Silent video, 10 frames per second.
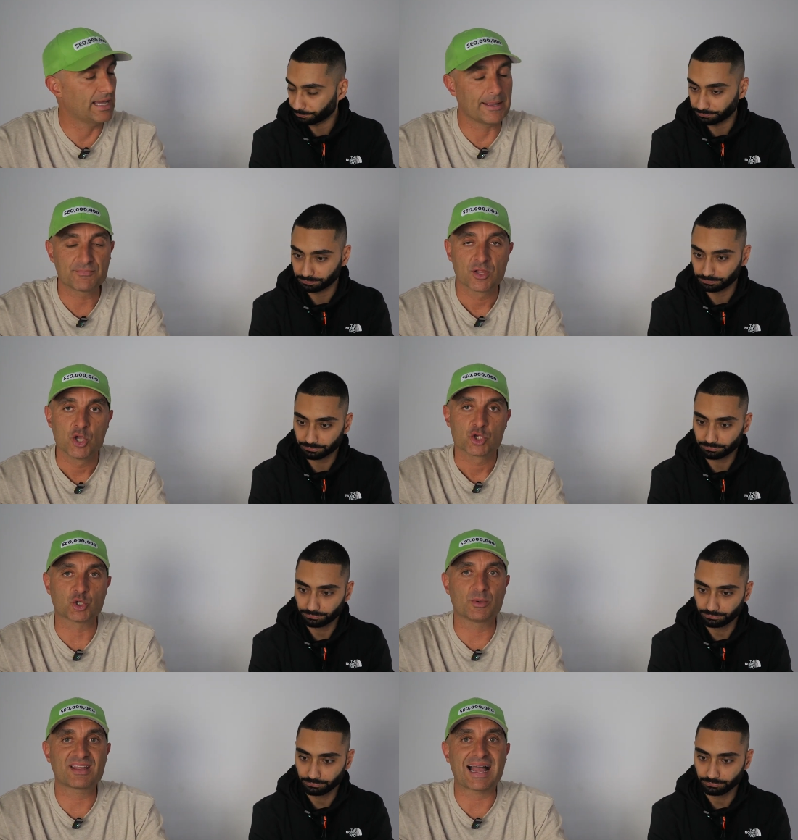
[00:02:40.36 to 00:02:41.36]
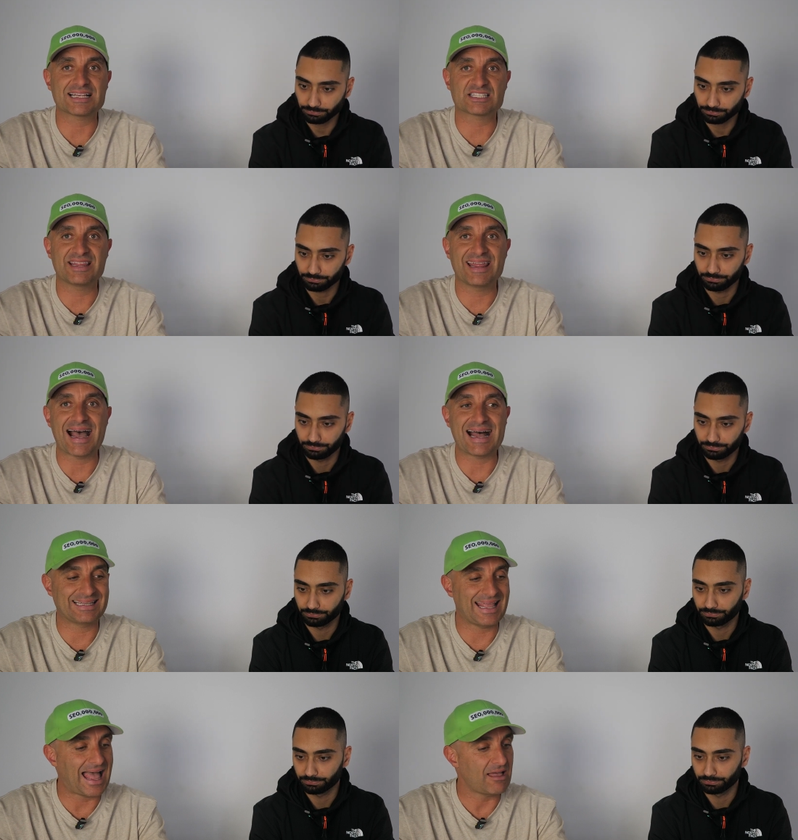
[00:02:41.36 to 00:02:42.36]
Speaker 1: Yeah. So with regards to the
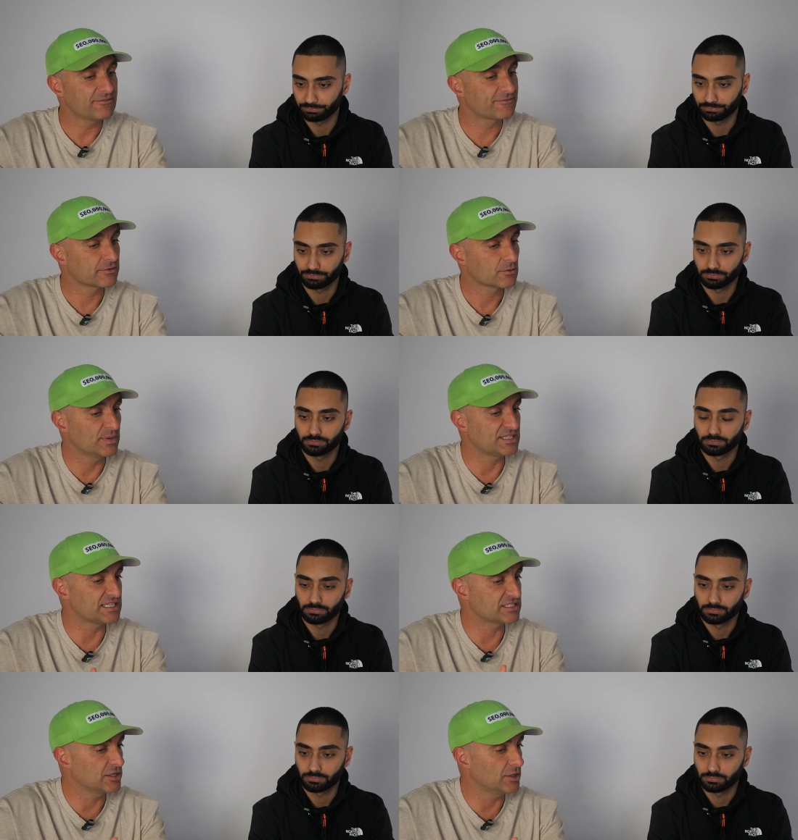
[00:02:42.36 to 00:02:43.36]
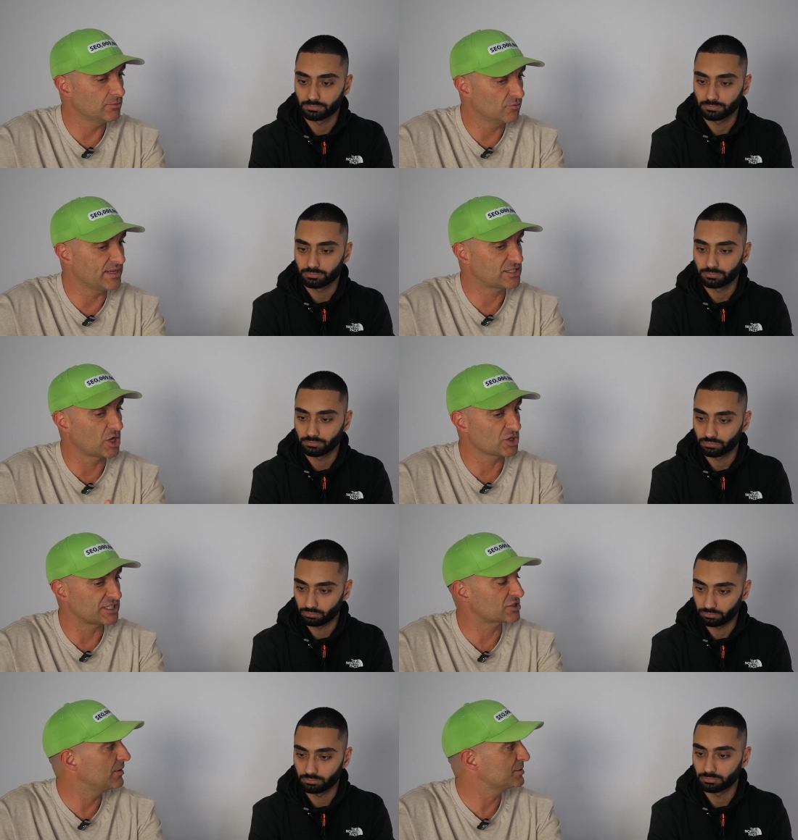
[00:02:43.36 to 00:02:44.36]
RDF, which is the resource
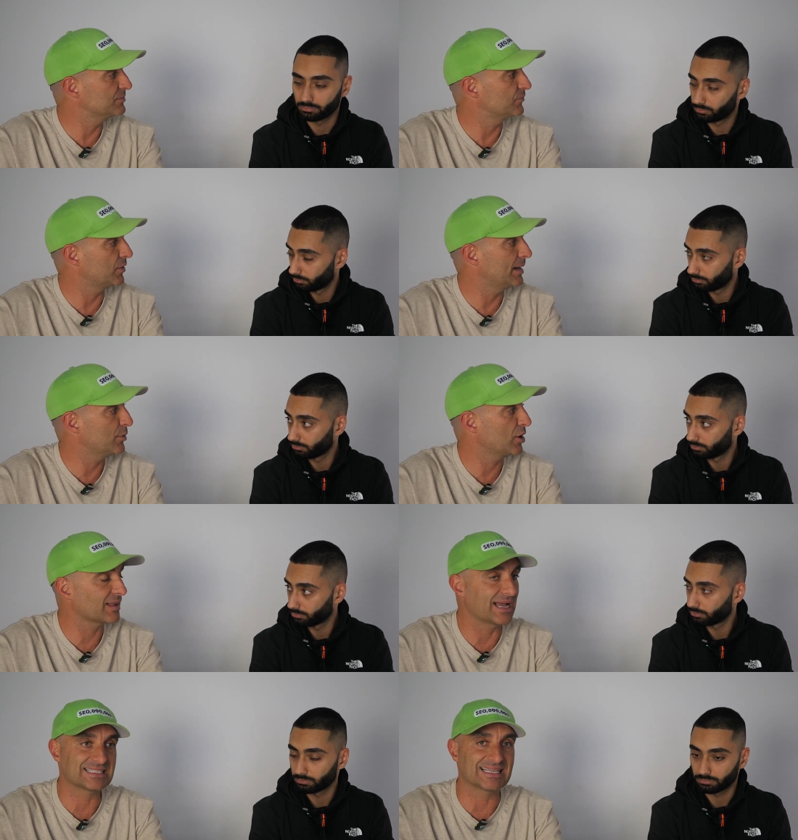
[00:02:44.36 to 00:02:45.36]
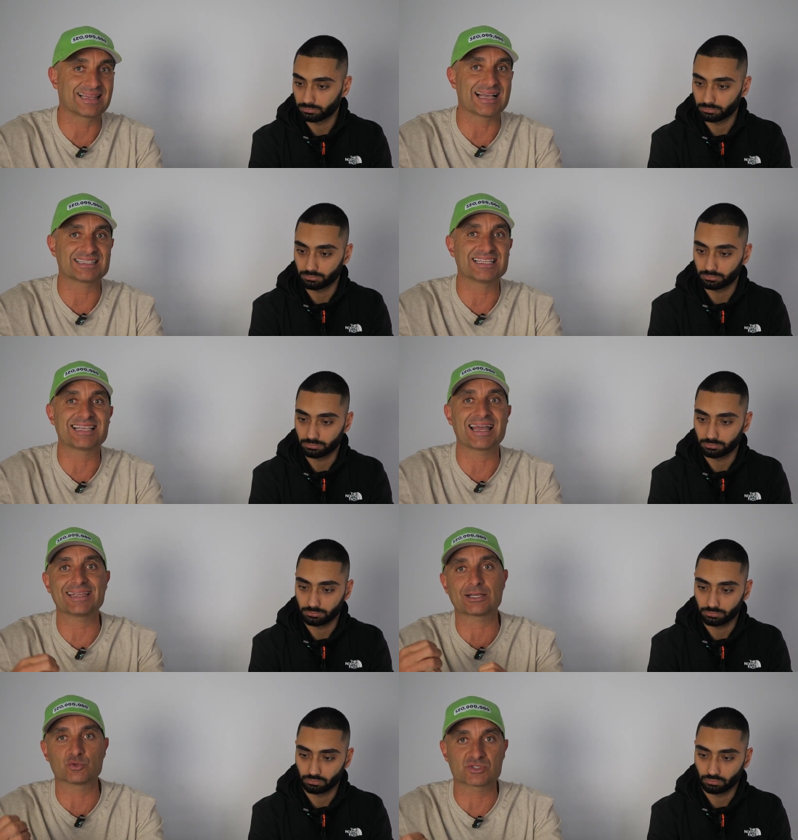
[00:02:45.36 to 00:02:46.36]
description framework. Like I said, that's the
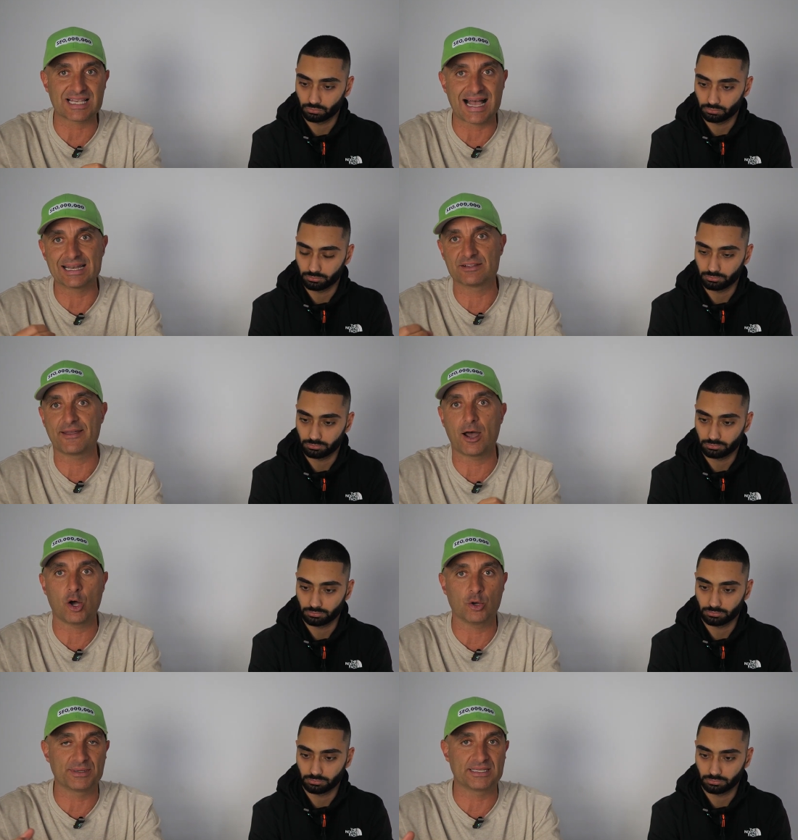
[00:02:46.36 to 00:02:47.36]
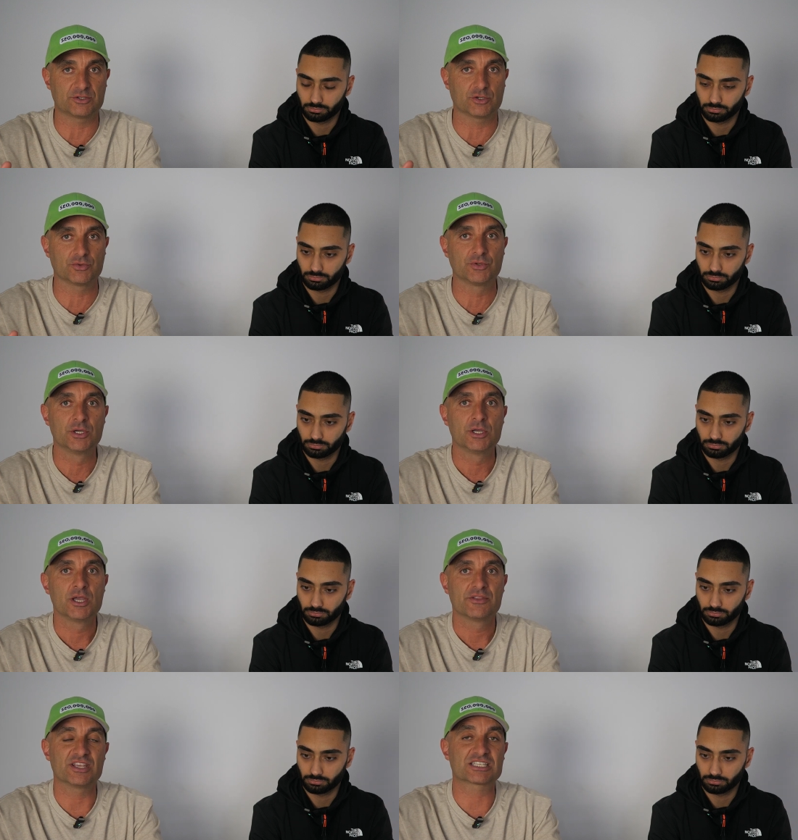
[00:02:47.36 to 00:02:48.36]
technical side of it all being done.
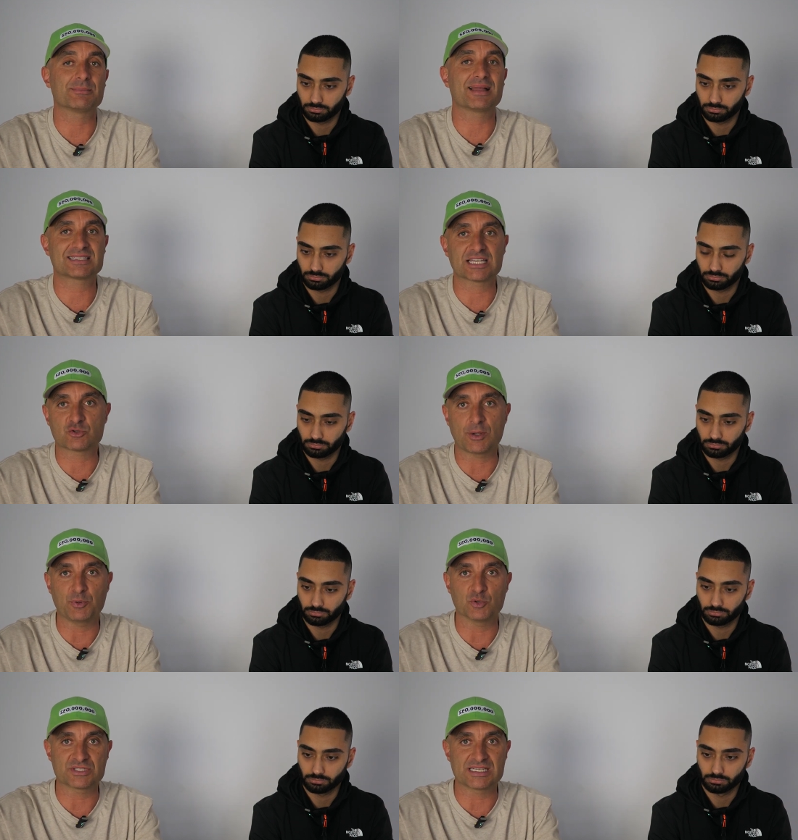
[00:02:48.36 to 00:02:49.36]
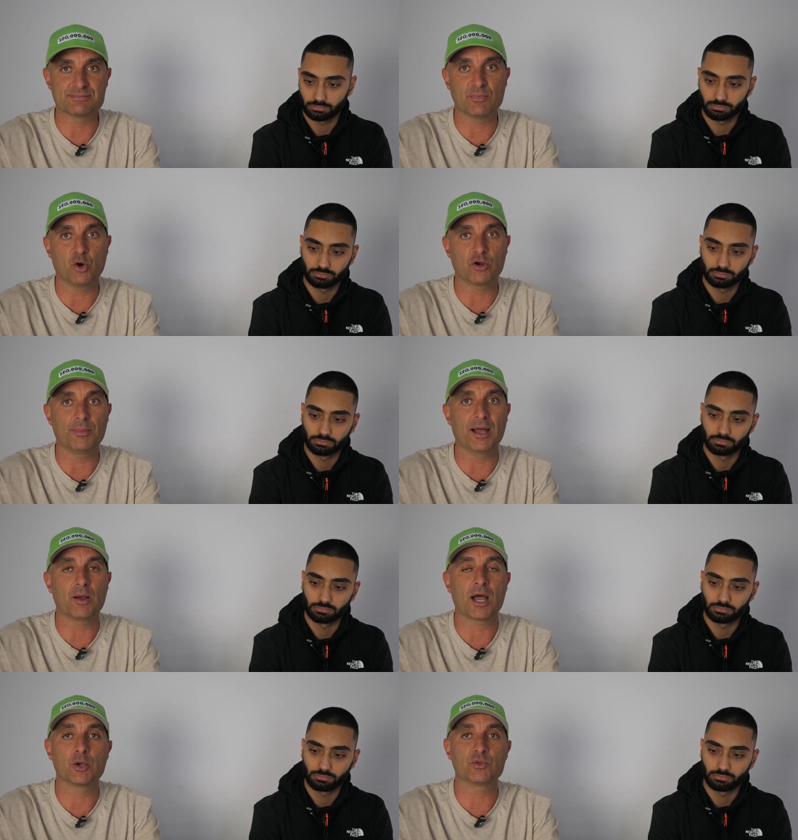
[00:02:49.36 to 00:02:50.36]
The semantic triples is more
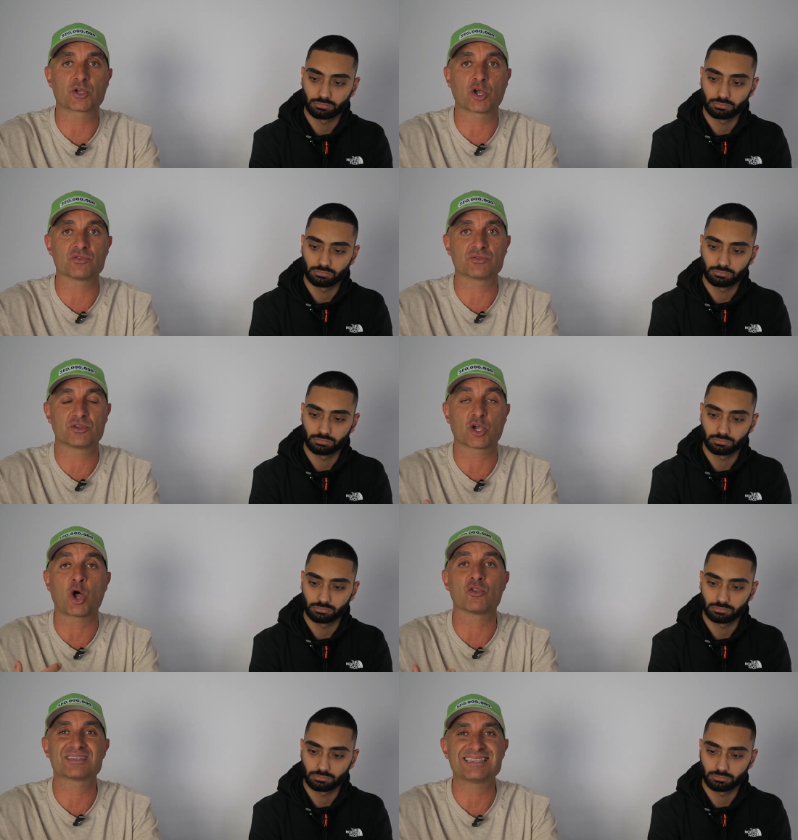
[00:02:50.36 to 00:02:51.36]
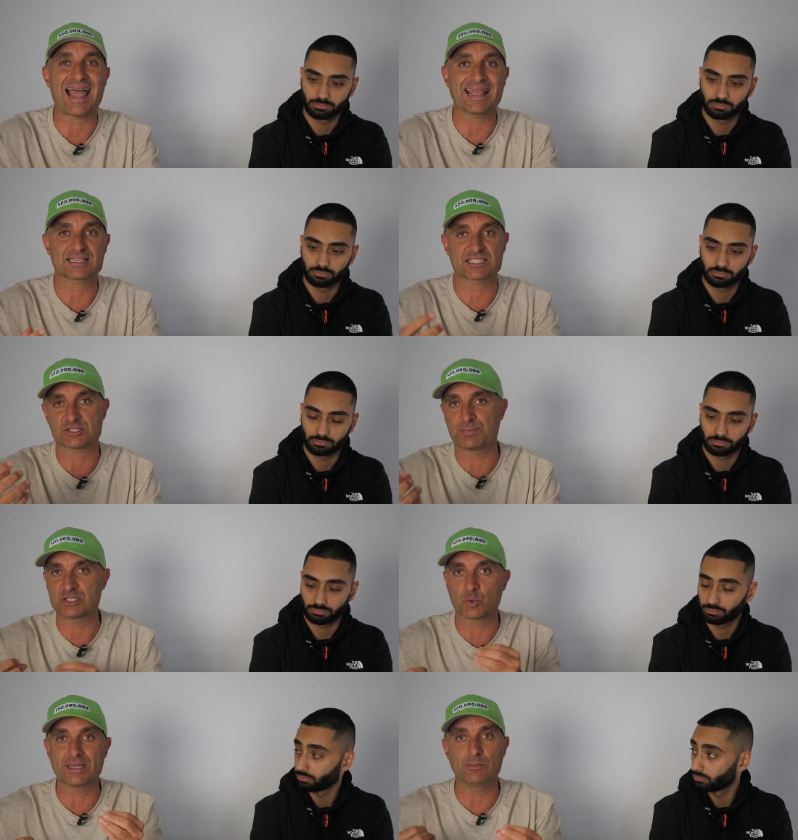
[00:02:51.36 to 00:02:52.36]
about how the, con- the context
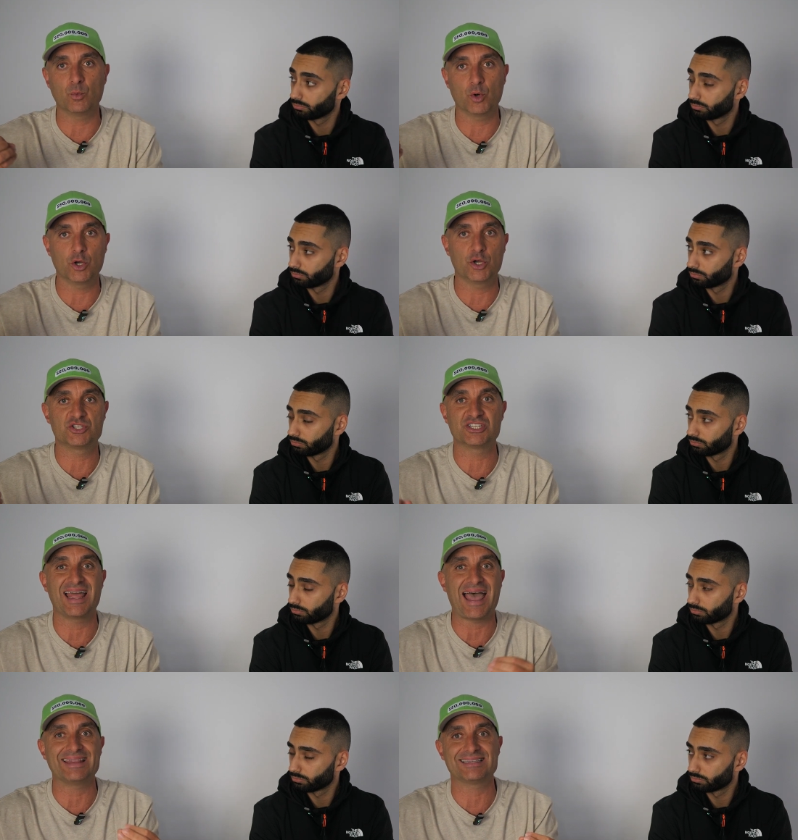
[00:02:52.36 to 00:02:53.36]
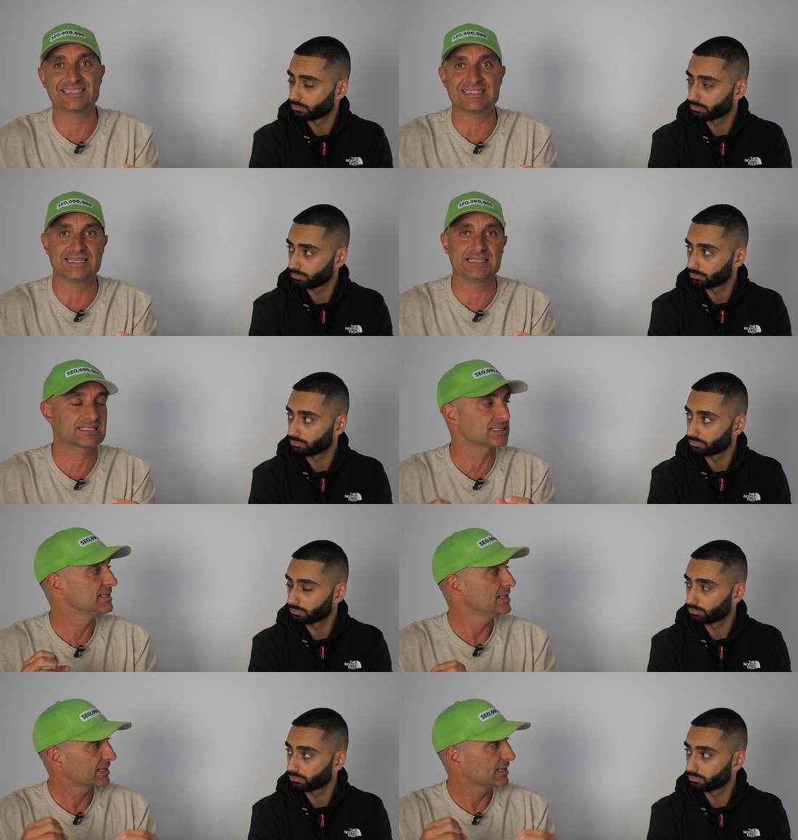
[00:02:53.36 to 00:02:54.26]
between words and entities